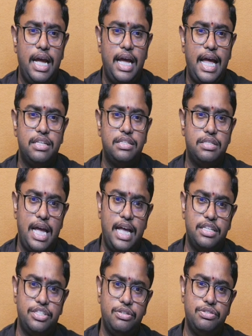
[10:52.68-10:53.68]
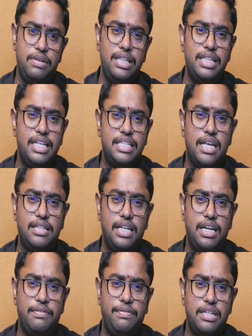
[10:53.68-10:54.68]
As usual, these are the
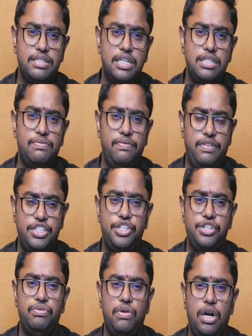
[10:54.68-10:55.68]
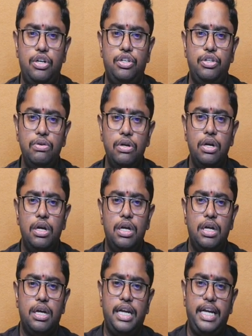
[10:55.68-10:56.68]
references which you want to
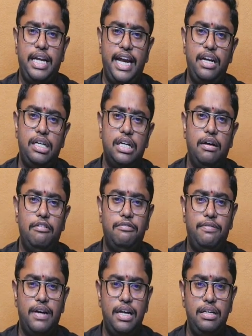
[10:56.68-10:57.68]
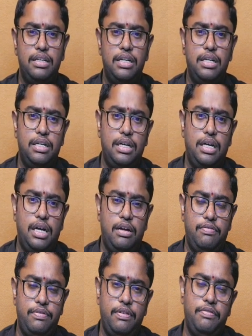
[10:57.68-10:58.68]
create for
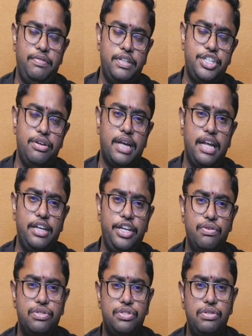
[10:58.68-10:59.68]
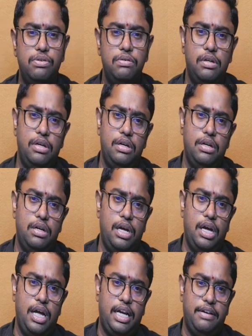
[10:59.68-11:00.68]
which you can use to
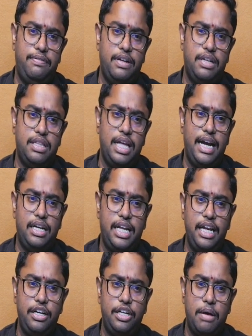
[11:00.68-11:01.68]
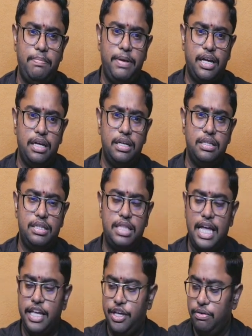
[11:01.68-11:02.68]
refer the entire topic.
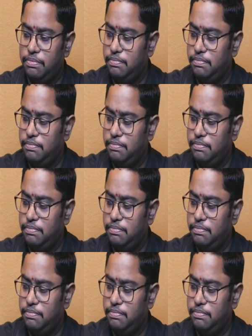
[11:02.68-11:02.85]
Thank you.